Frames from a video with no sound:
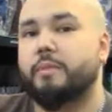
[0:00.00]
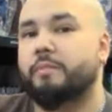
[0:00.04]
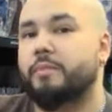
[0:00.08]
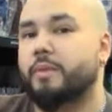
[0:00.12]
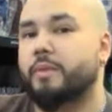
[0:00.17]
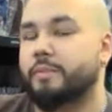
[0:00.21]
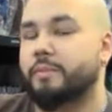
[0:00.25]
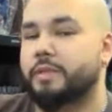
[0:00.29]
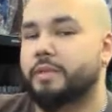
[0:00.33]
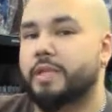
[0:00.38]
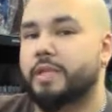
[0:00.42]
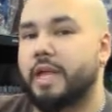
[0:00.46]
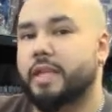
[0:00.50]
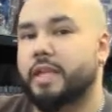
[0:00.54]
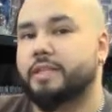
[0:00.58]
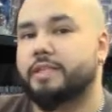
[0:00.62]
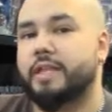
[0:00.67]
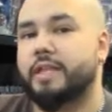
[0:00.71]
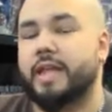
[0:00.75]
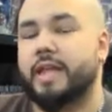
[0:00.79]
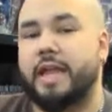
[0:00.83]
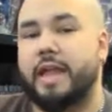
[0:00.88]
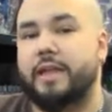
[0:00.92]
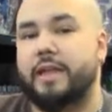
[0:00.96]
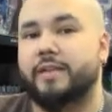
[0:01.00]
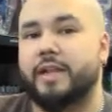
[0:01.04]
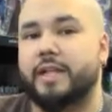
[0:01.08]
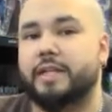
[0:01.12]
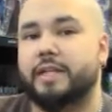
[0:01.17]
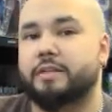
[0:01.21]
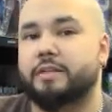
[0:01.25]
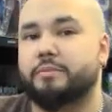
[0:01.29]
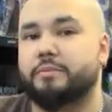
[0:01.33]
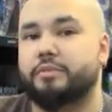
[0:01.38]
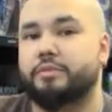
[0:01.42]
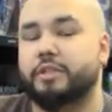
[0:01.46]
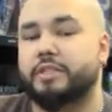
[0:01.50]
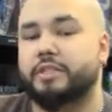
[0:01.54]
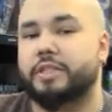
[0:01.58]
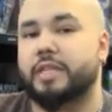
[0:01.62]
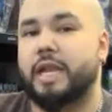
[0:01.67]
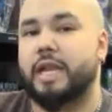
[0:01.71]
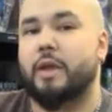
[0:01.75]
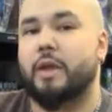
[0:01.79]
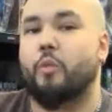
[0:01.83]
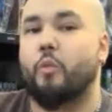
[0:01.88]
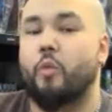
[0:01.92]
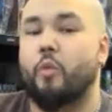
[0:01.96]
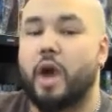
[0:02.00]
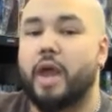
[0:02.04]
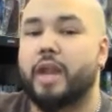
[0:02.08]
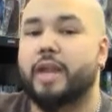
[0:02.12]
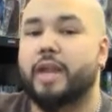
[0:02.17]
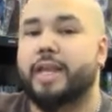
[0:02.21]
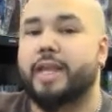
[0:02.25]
But besides that, I've got some books that I want